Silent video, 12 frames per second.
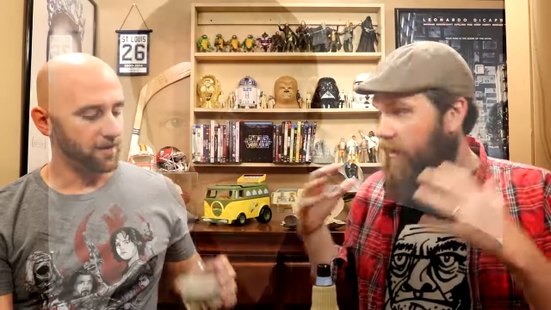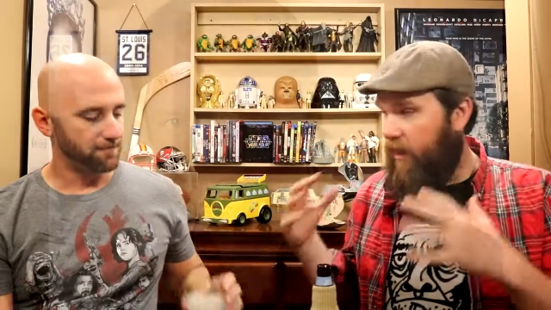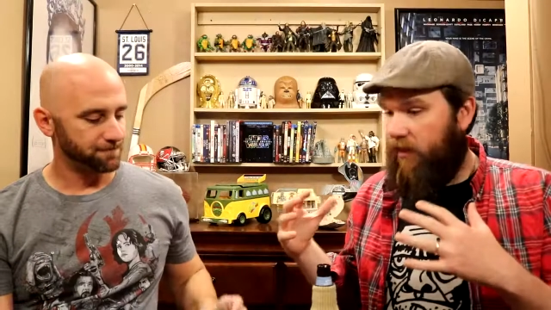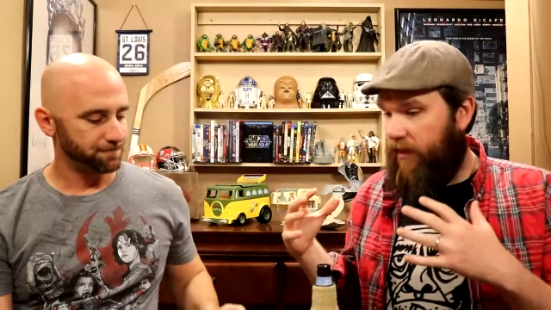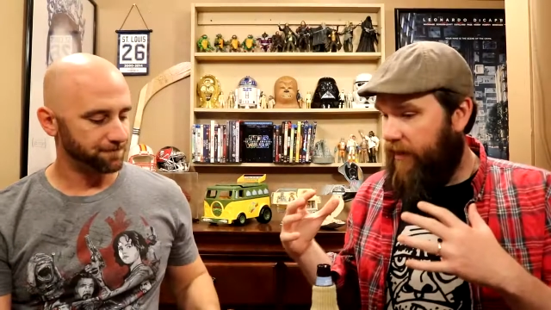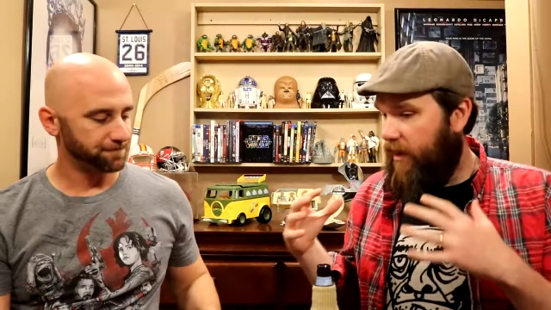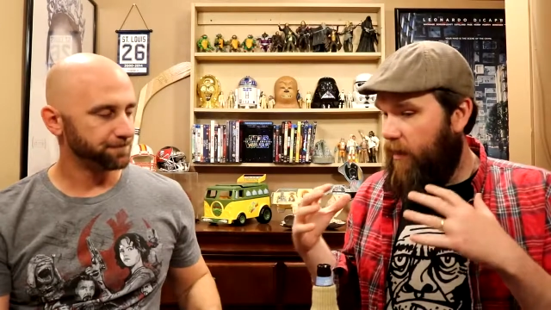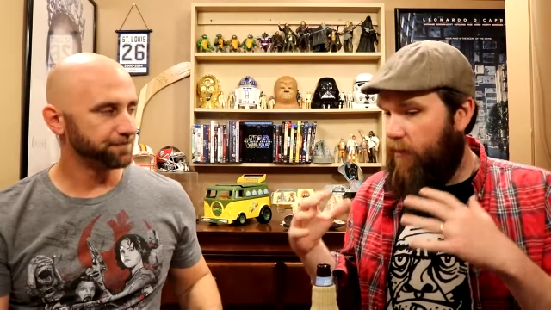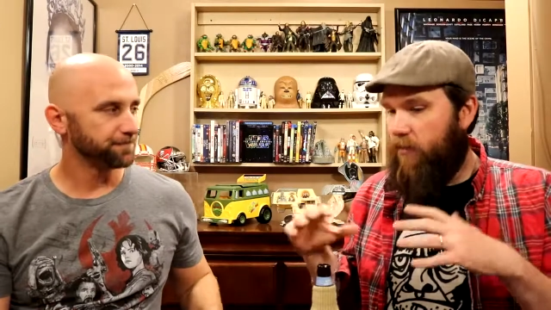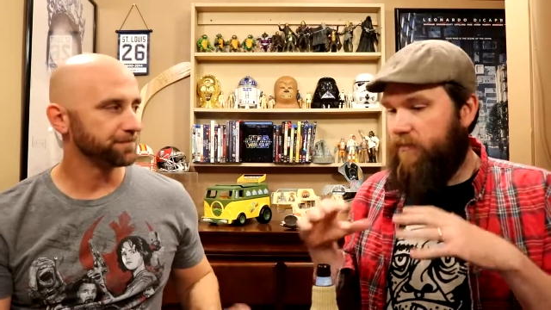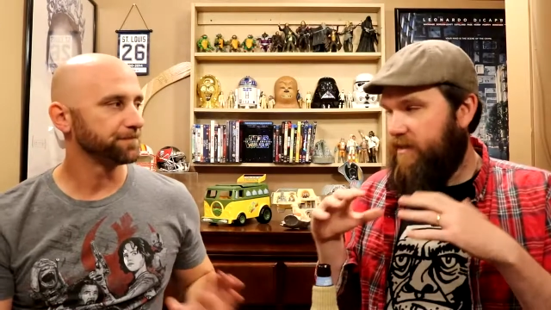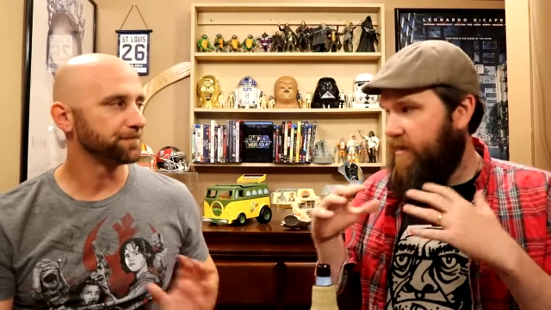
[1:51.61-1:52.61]
Speaker 1: I, I like
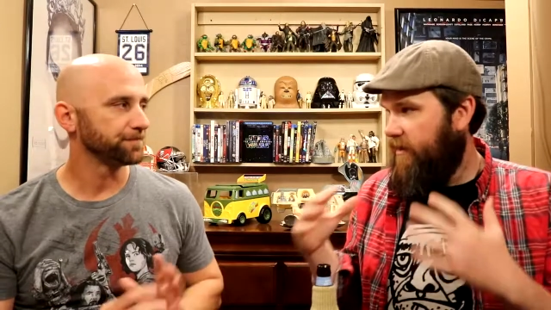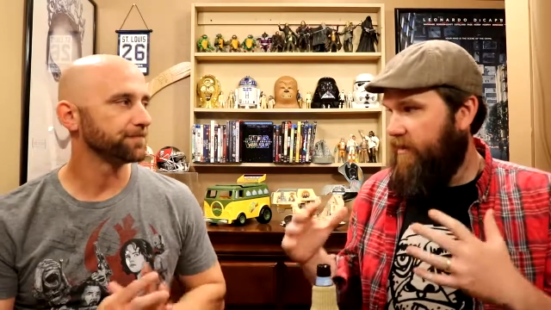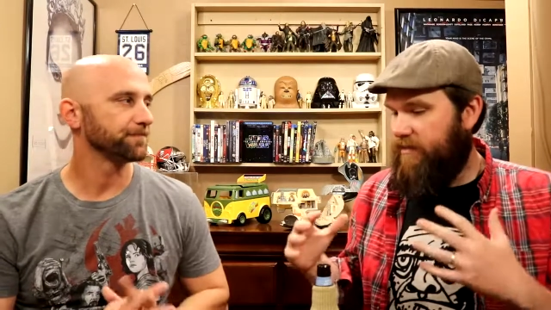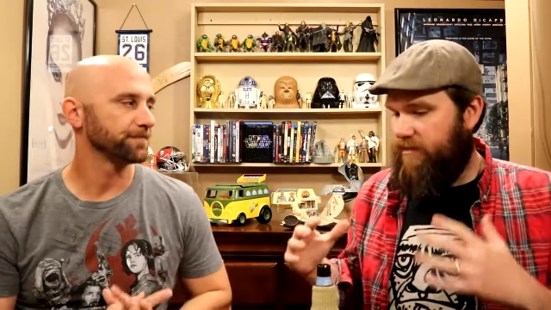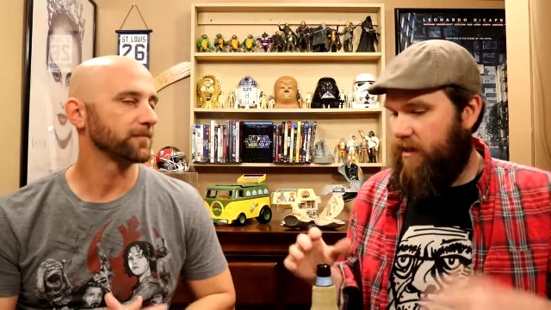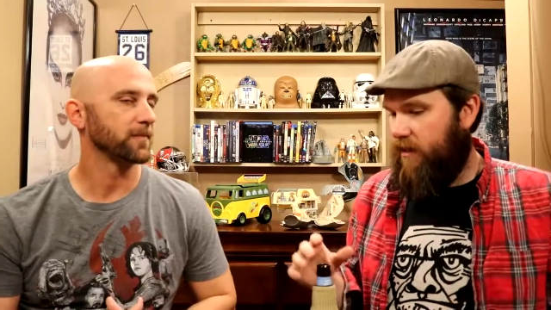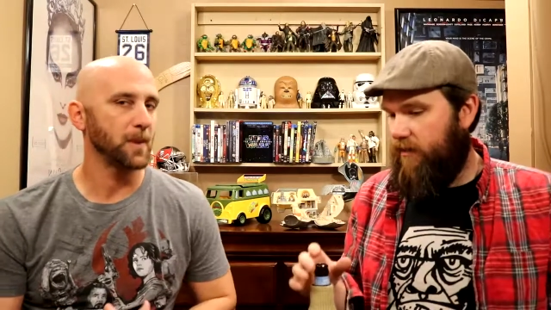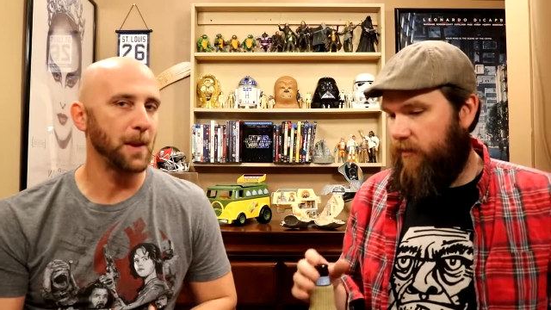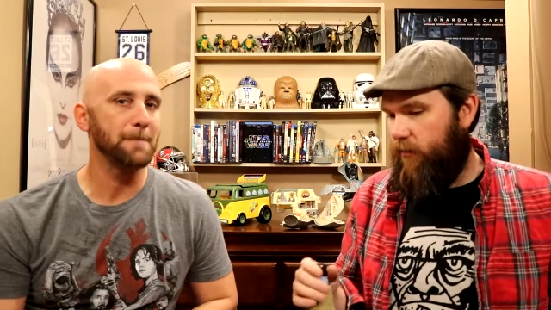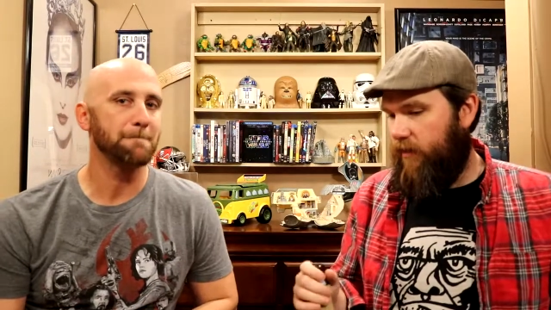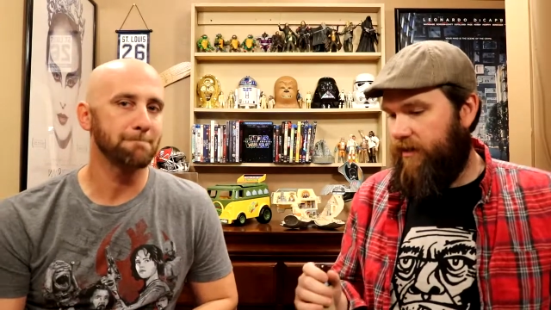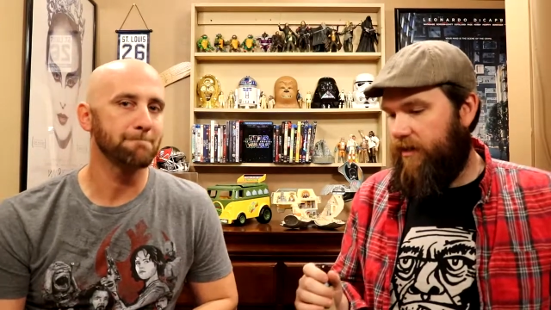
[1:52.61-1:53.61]
Abrams. I think he's solid at
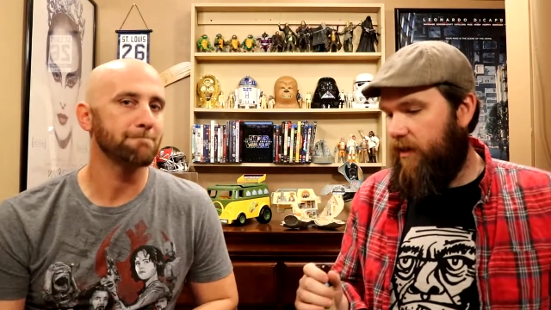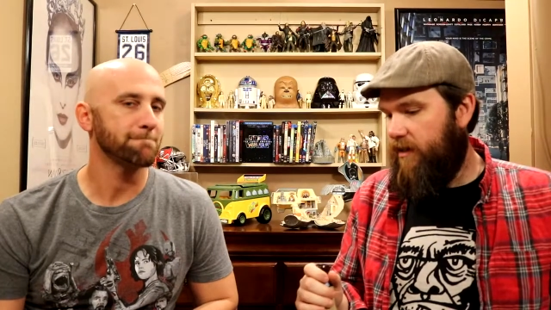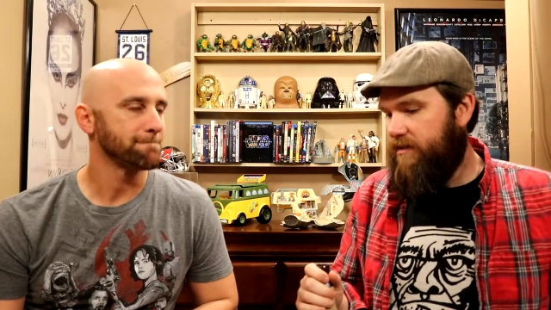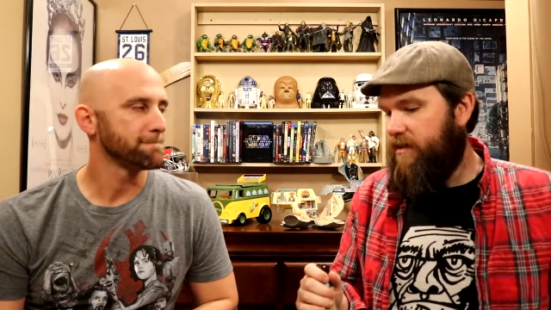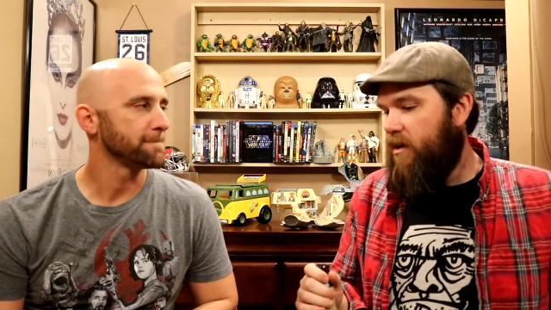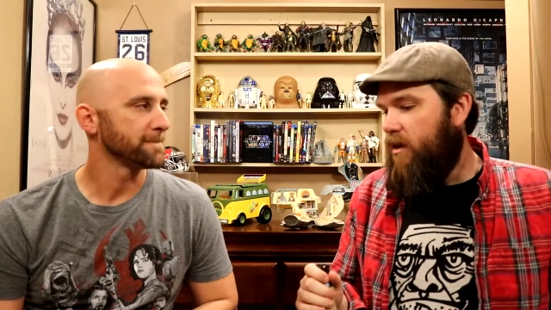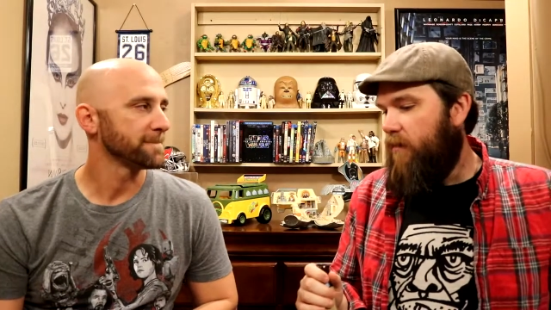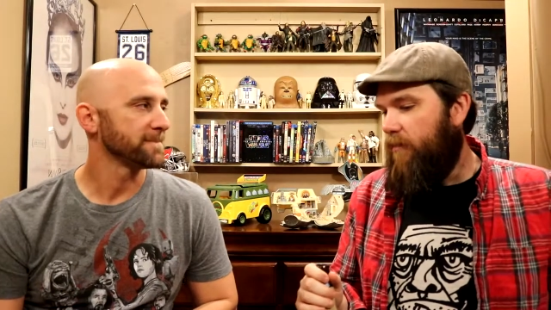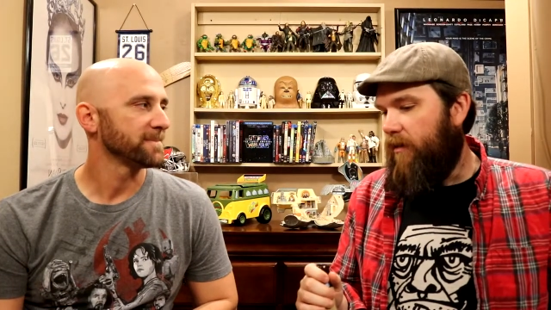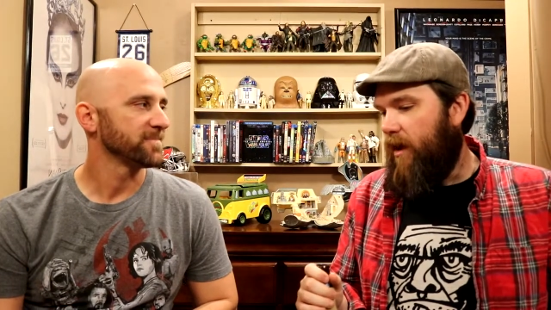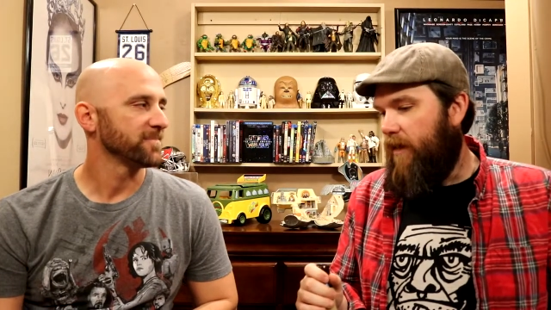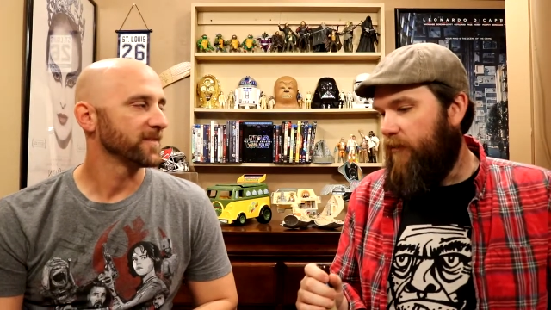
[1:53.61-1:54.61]
what he does. But
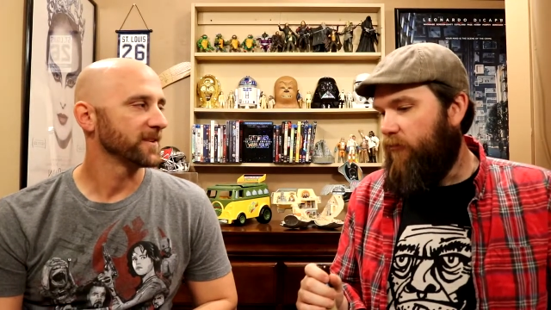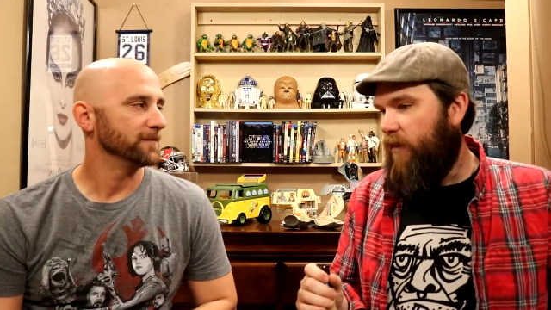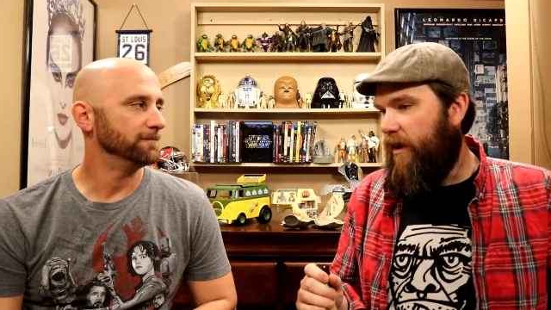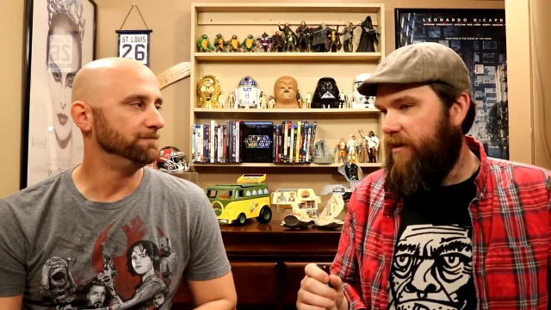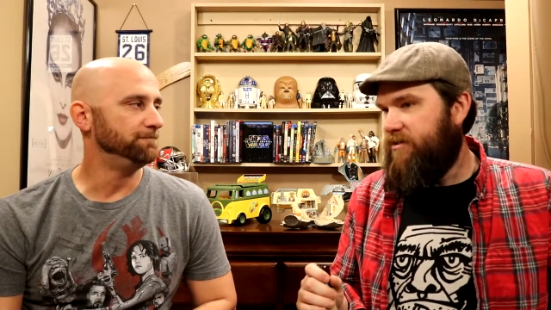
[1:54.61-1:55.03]
I think Ryan